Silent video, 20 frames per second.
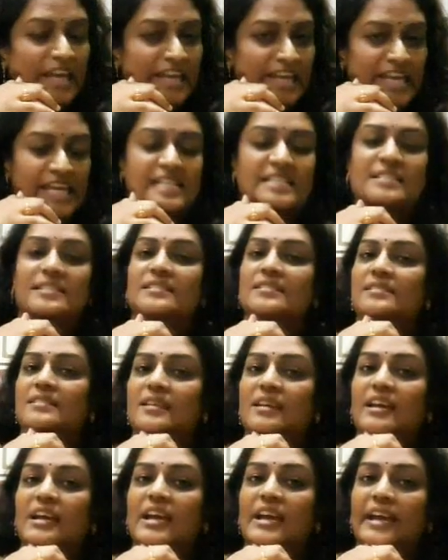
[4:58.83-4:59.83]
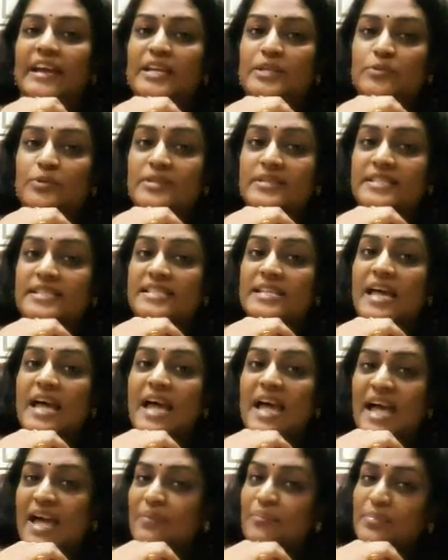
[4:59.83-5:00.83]
Yes, it was
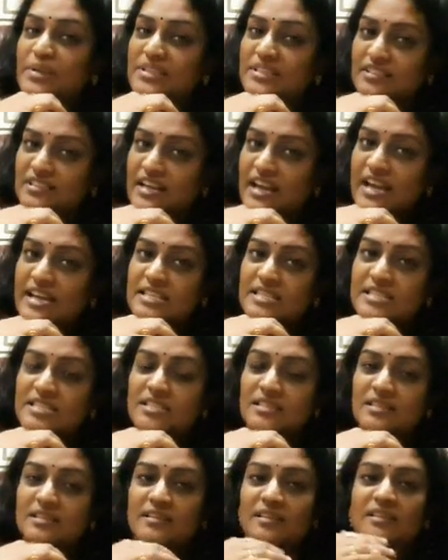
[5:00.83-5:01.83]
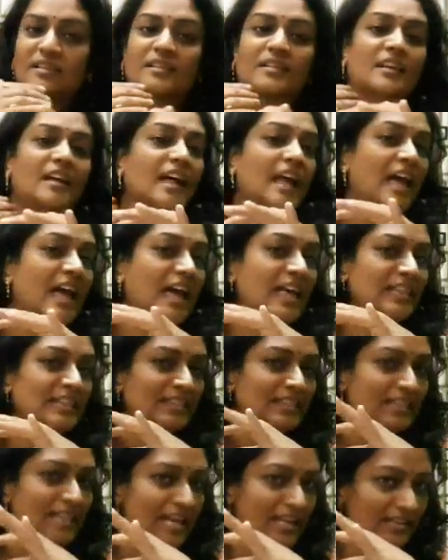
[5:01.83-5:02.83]
Ambi the ant,
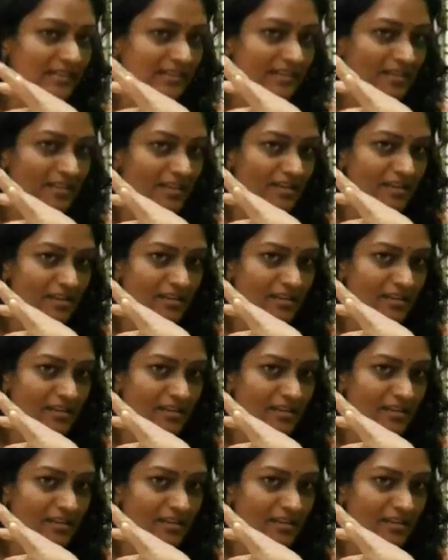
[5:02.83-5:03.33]
and then